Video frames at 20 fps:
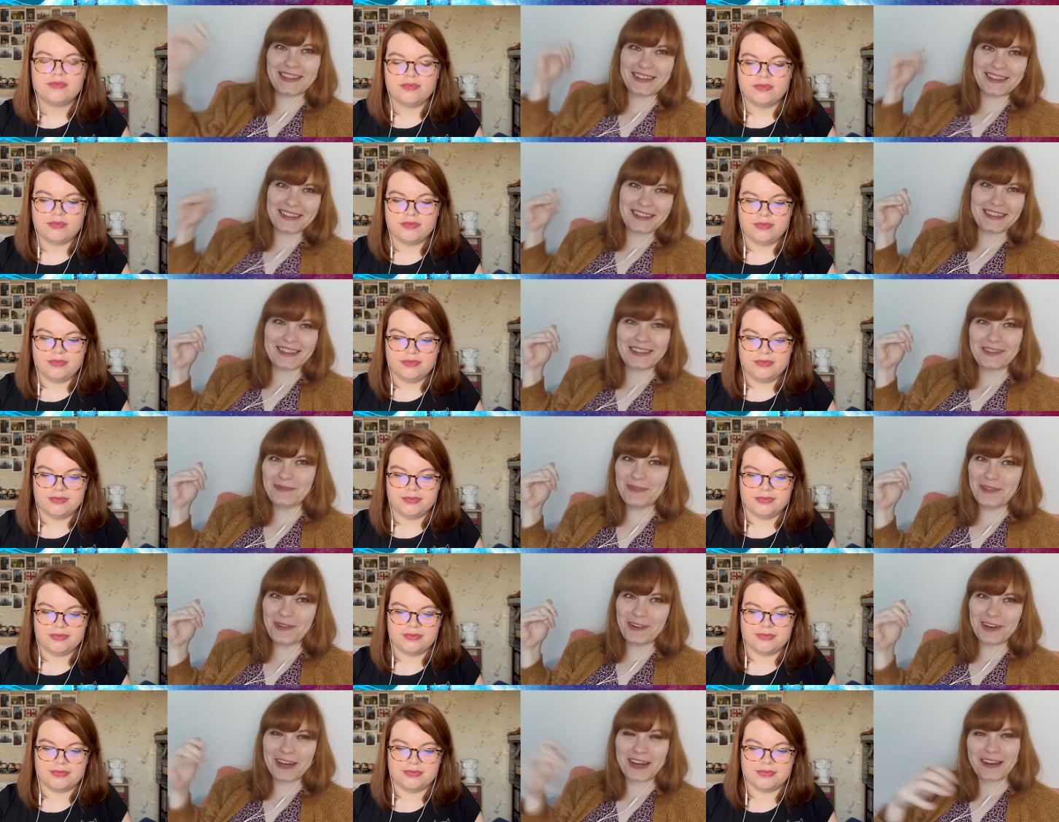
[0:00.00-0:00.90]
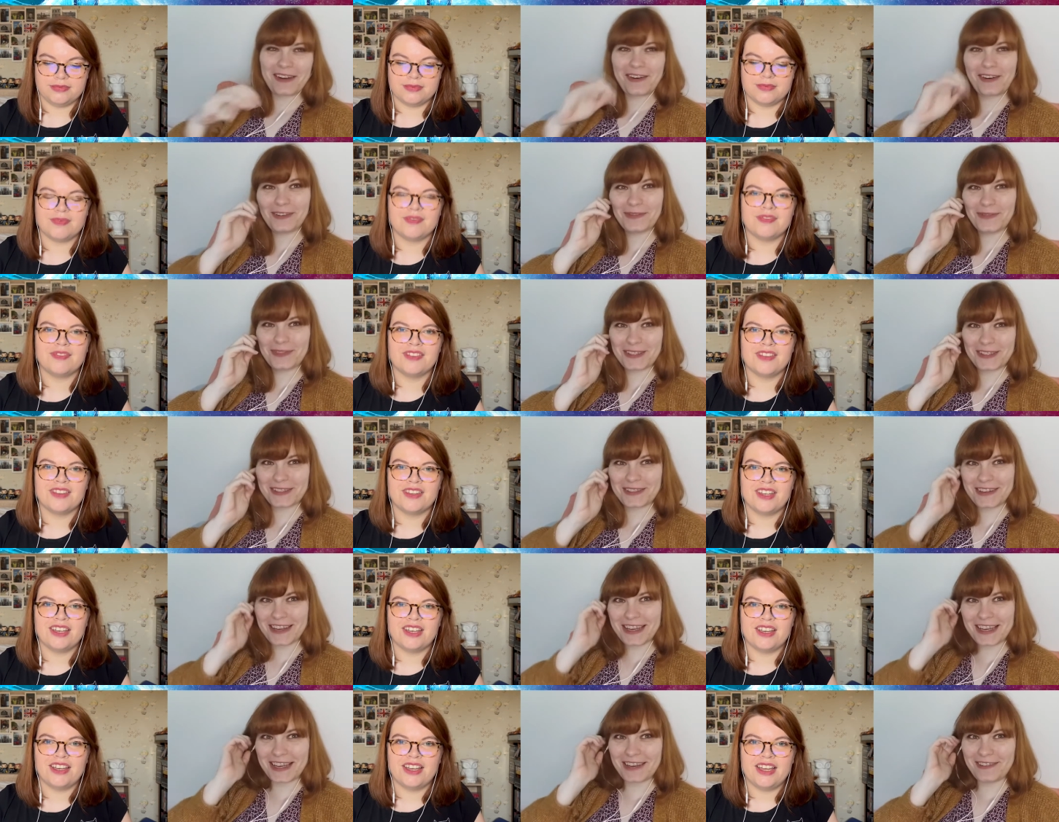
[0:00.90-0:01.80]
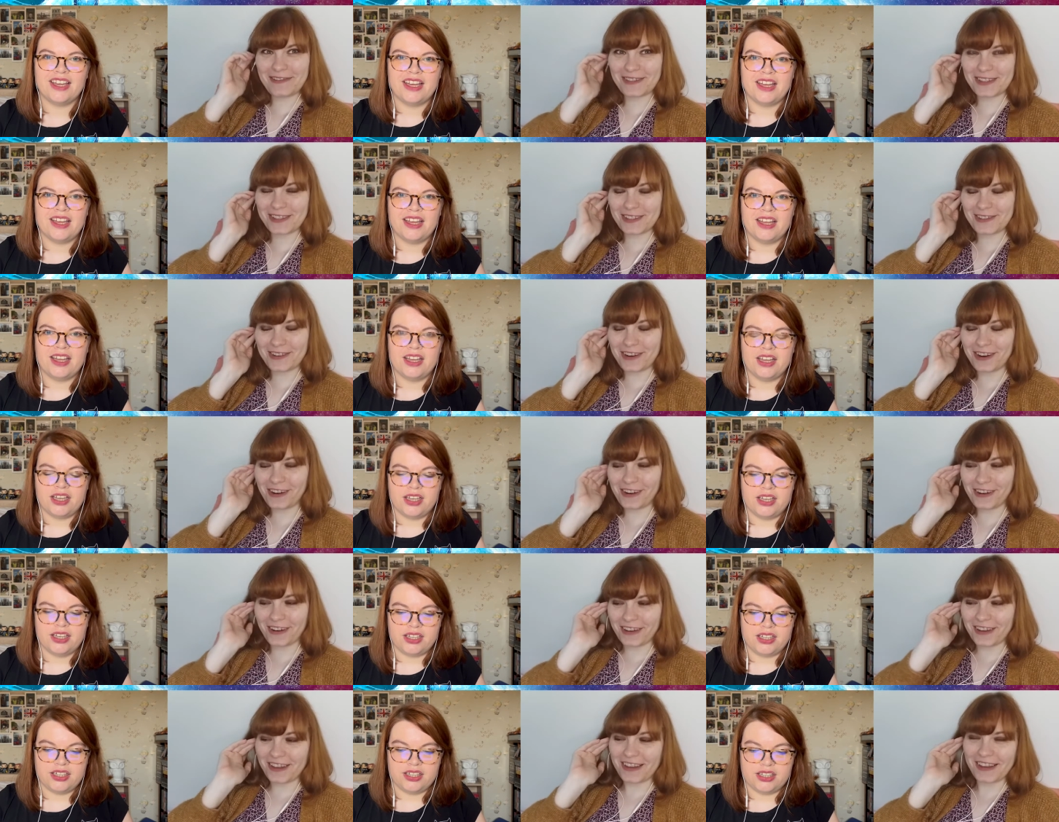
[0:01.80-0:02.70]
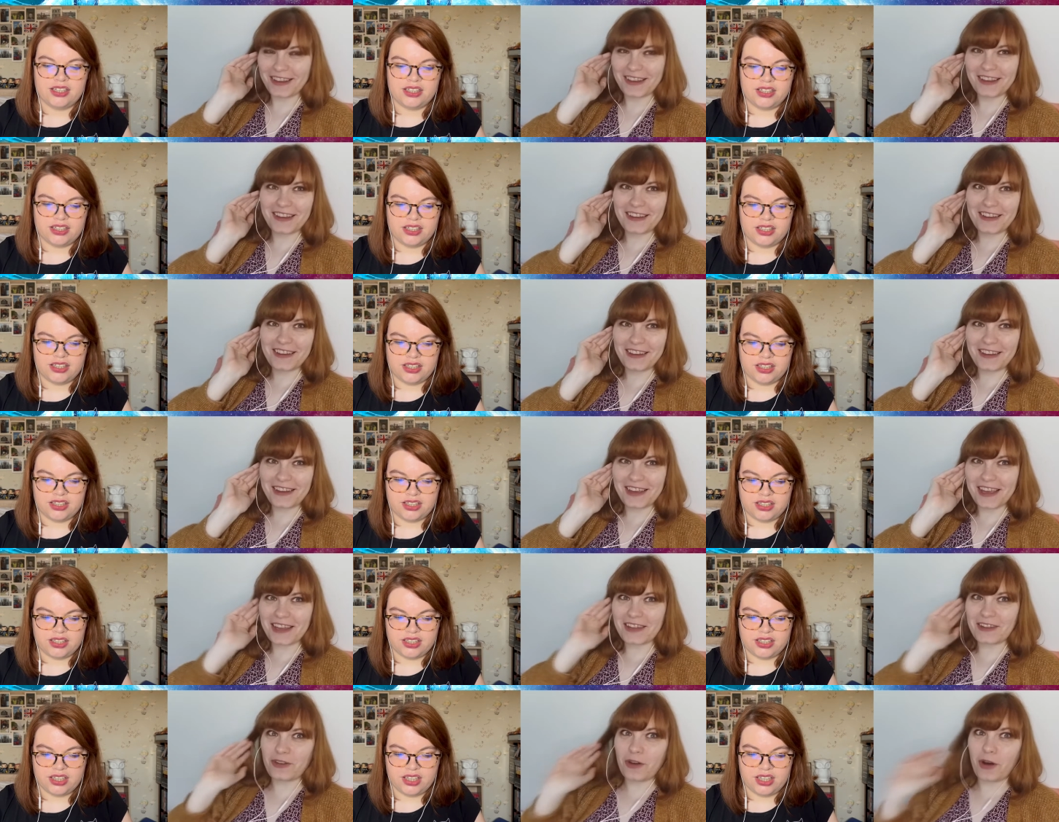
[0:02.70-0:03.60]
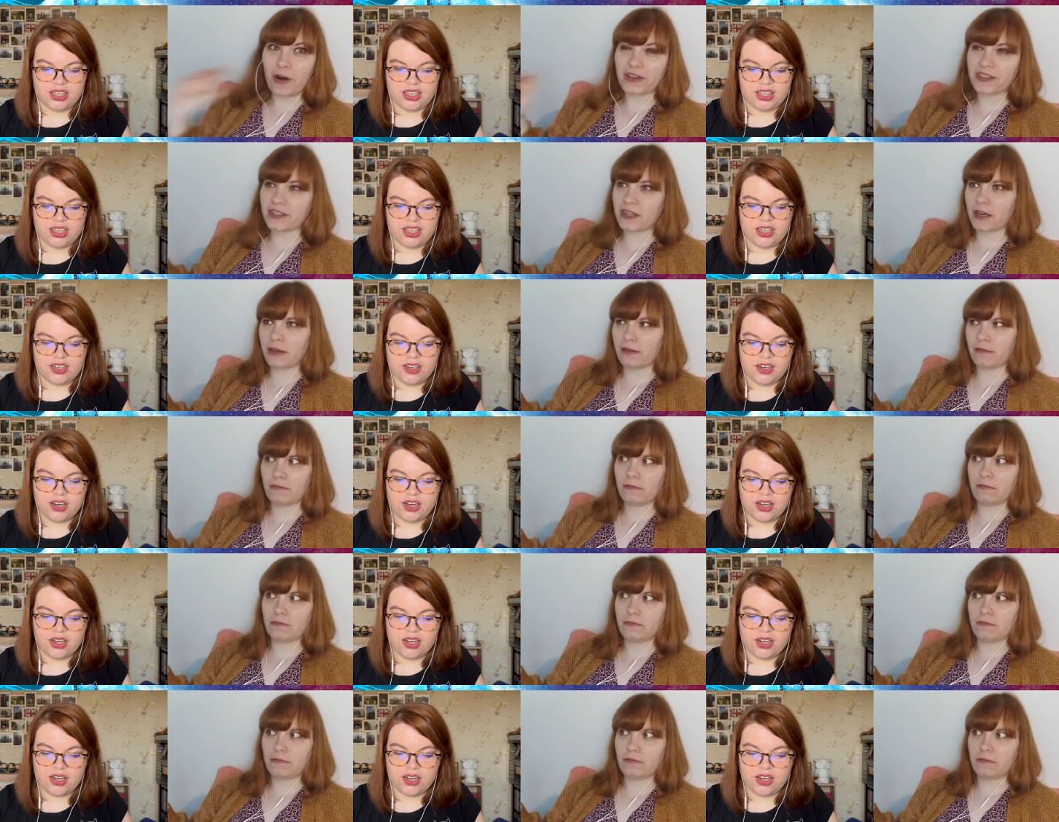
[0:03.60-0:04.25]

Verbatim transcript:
Speaker 1: the, the Mjolnir comes to him, to her, and Thor is like,